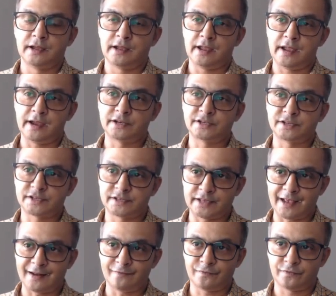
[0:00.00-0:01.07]

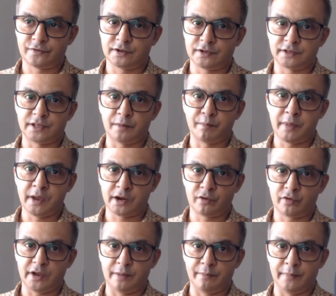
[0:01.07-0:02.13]
itself the mirror
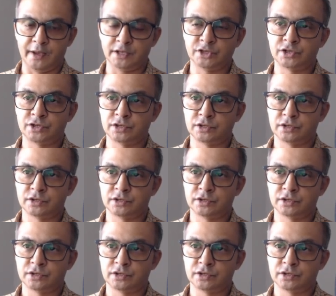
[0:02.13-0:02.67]
image